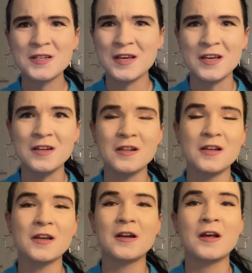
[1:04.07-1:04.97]
again,
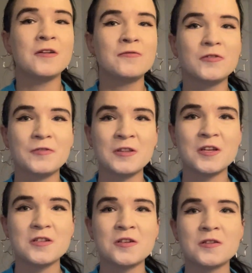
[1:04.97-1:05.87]
like none of the
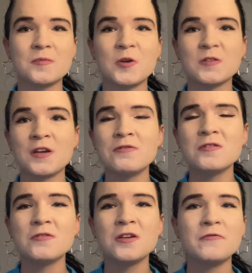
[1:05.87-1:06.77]
foundations, because I was
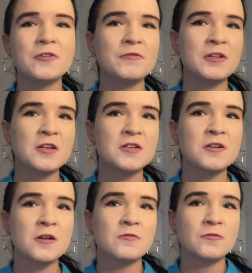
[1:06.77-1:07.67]
looking for a foundation
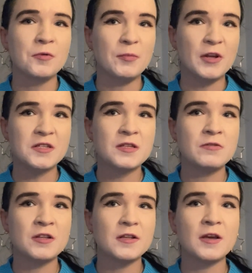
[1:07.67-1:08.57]
that could replace the
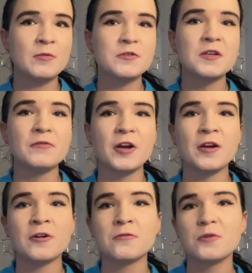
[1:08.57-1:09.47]
one that I'm using right
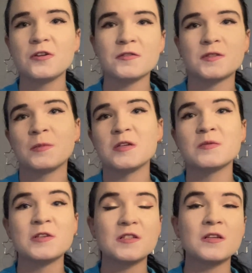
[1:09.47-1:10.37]
now, because it makes
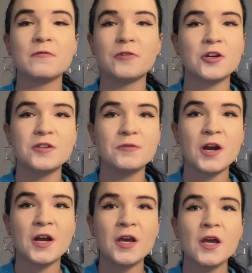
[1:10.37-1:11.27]
my skin very
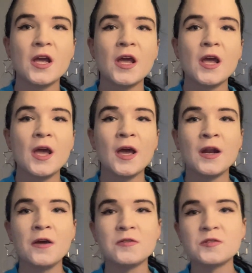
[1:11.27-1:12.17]
dry. And
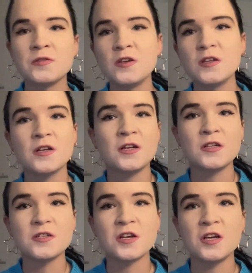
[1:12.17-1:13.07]
I also need another
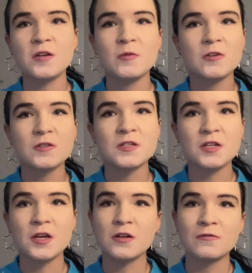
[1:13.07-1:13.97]
shade, because the
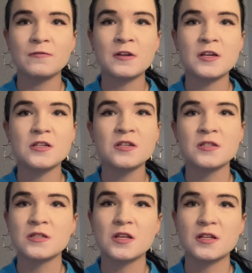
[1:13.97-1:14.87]
shade of
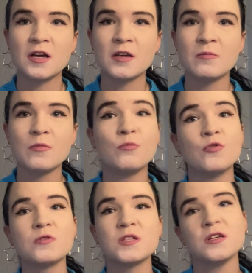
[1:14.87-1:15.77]
foundation that I'm
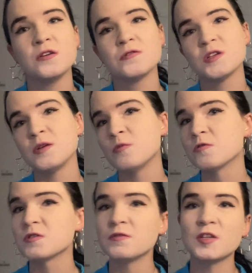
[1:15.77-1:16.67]
mostly using
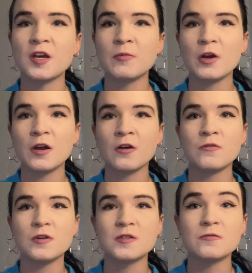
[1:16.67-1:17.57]
most of the time right
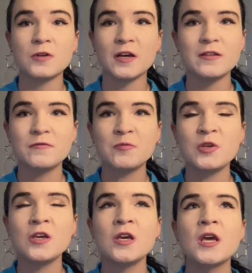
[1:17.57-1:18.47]
now is too light for
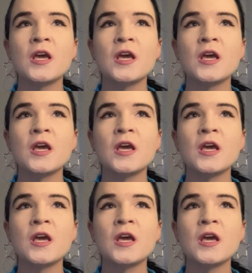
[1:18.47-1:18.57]
me,